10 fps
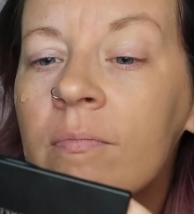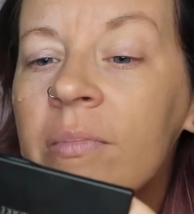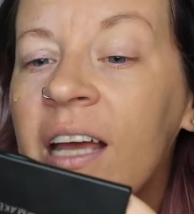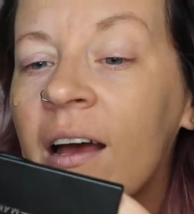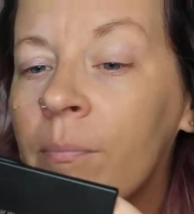
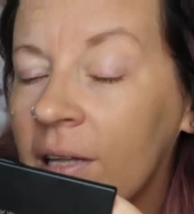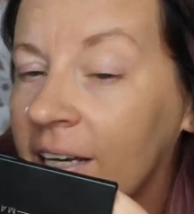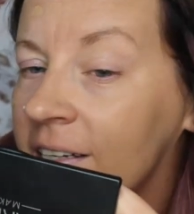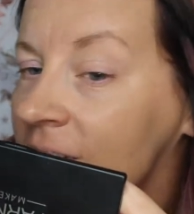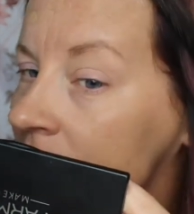But yeah,
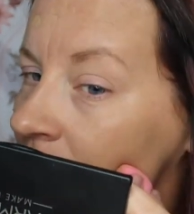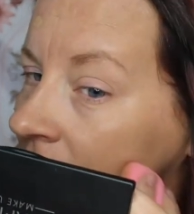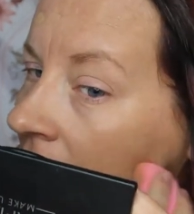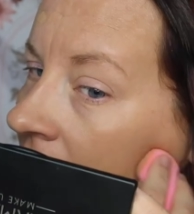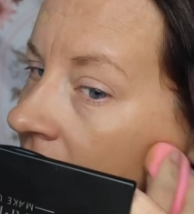blending super
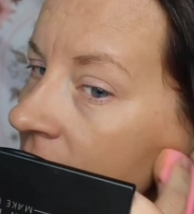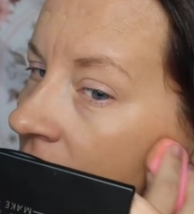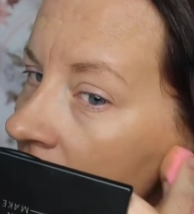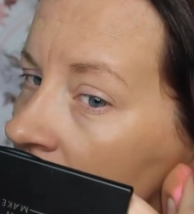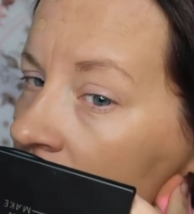nice.